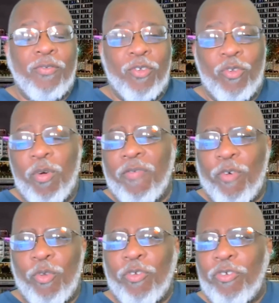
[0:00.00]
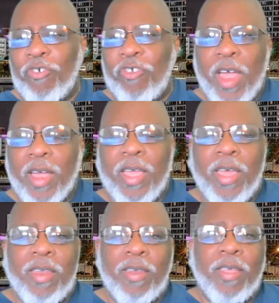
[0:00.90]
to do a further check,
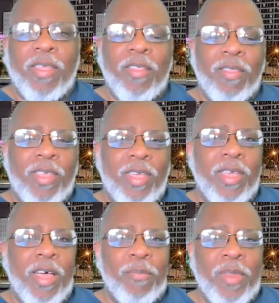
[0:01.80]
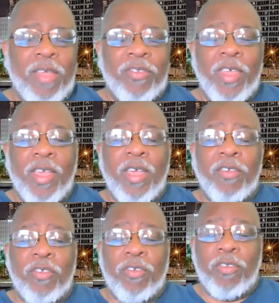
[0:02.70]
and the um, TSA
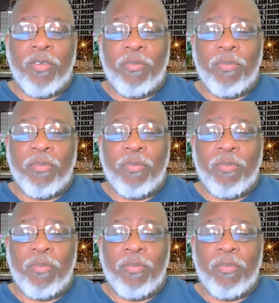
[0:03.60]
agent,